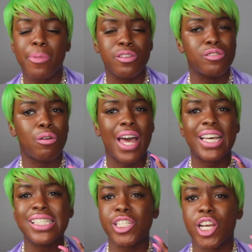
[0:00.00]
There's no
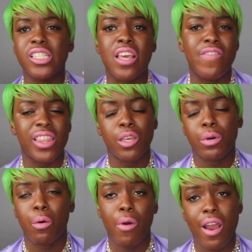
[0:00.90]
like serious event that you
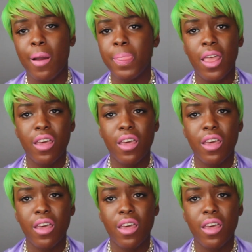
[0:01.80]
want to wear